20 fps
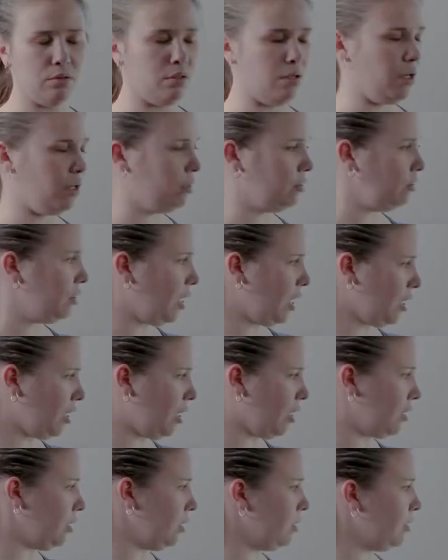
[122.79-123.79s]
or
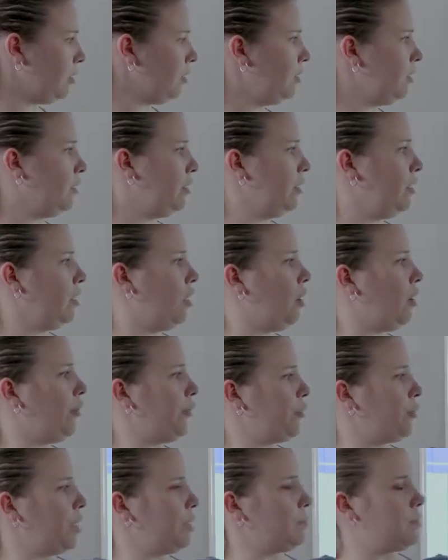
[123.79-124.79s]
chaotic,
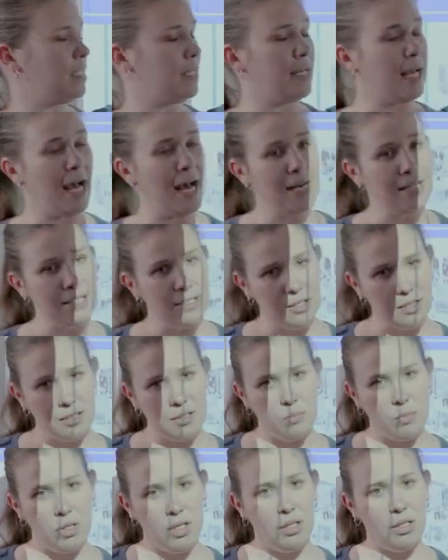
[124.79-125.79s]
all the way up to
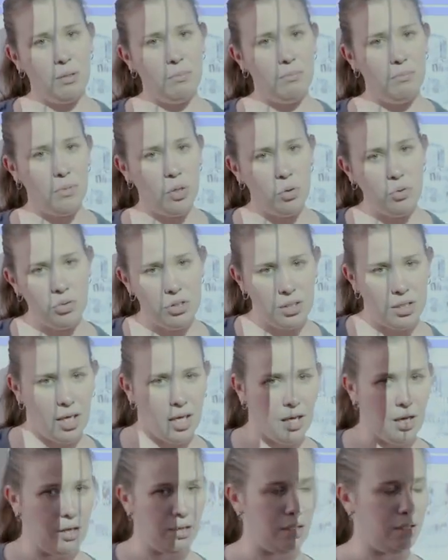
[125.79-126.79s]
gases being the most
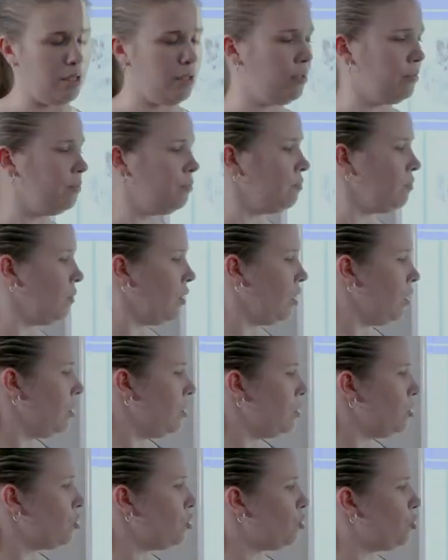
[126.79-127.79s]
chaotic.
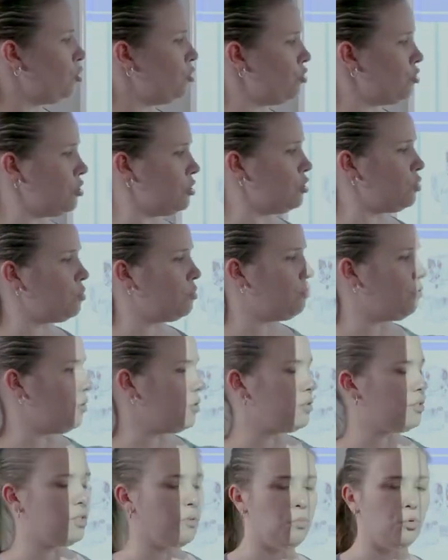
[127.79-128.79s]
Solutions would
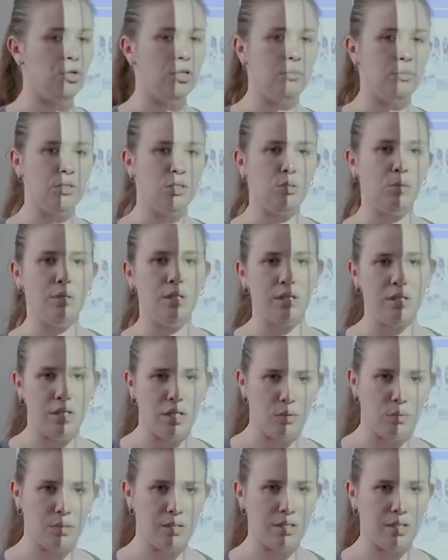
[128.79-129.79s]
fall somewhere in between
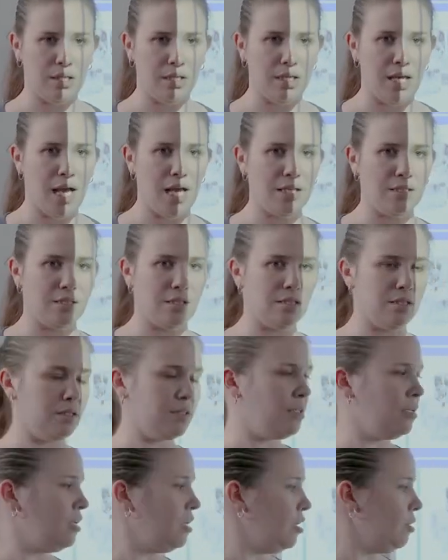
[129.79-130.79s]
liquids and
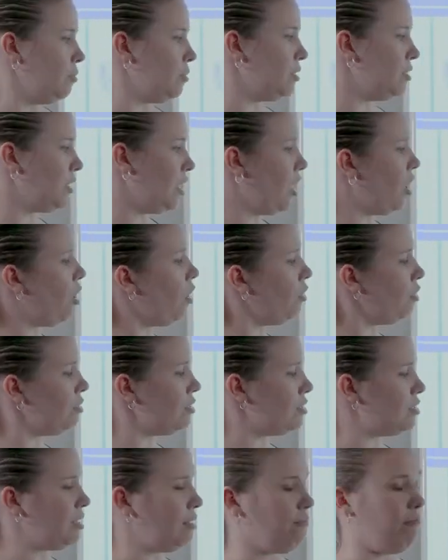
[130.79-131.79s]
gases. They are
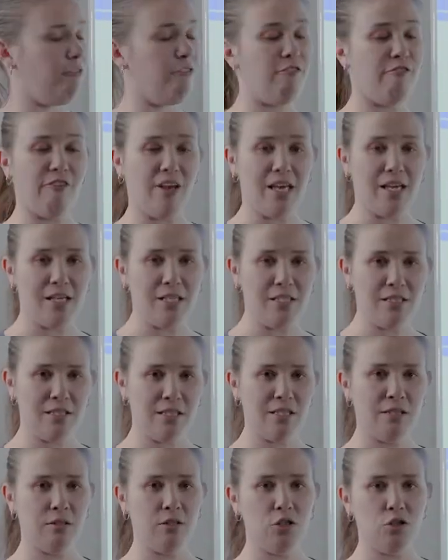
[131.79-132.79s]
in the same
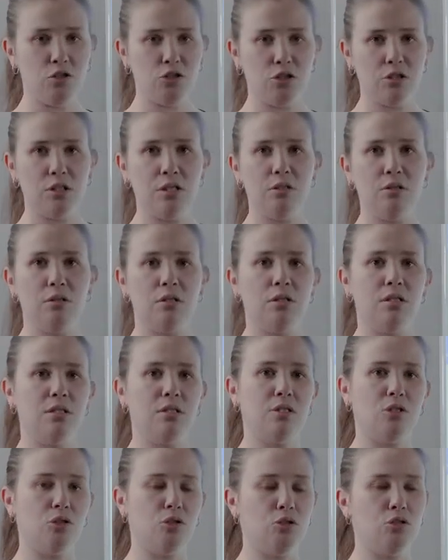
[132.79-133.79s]
phase. Usually the
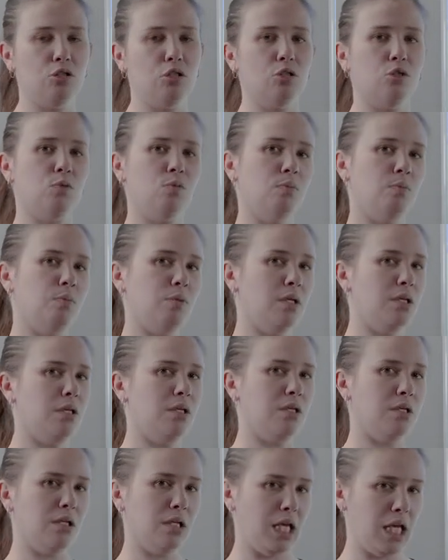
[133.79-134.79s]
solutions would
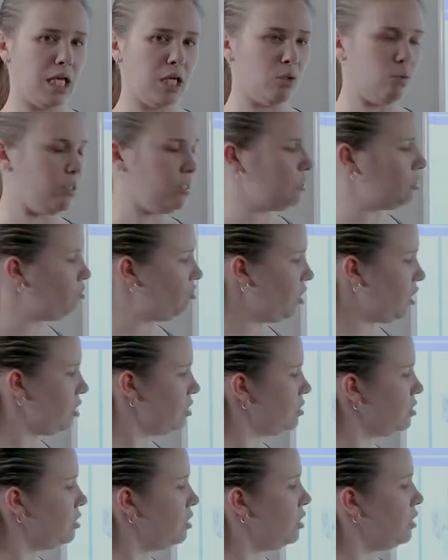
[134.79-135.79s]
be in an aqueous
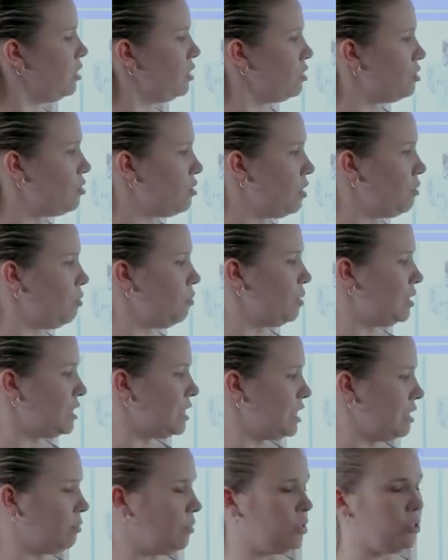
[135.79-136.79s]
phase, so they would be
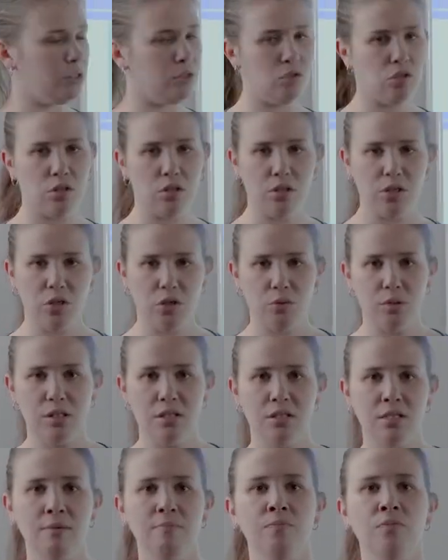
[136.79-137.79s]
similar to
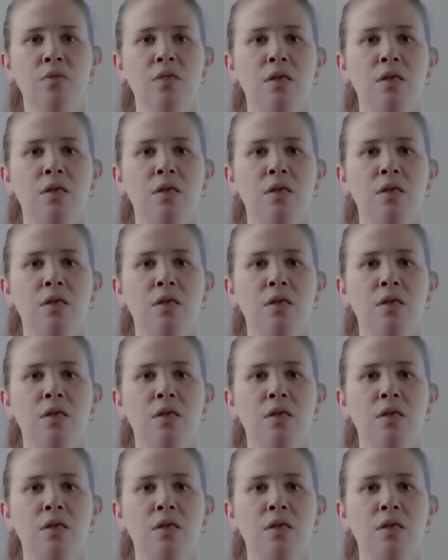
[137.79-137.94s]
liquids.